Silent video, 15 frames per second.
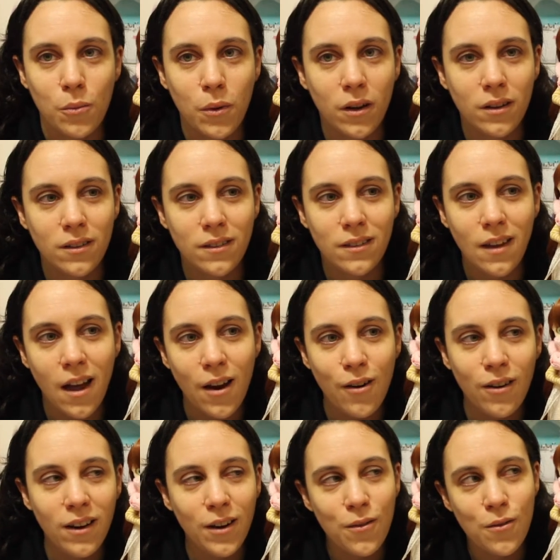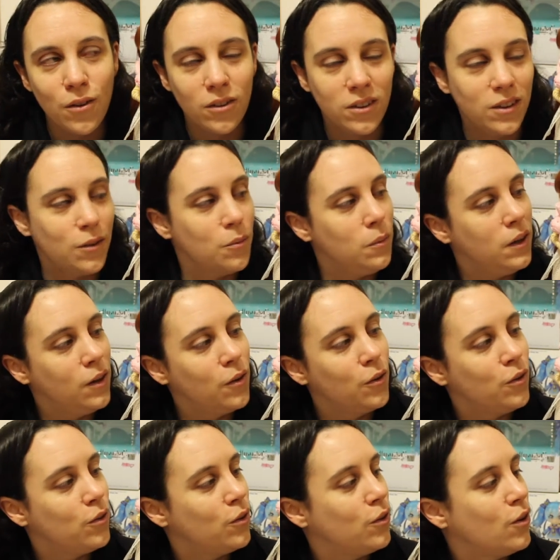But I really wanted a
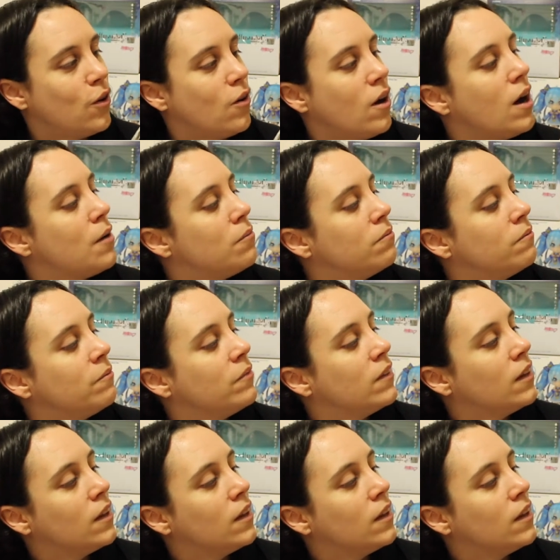Miko, so now I'm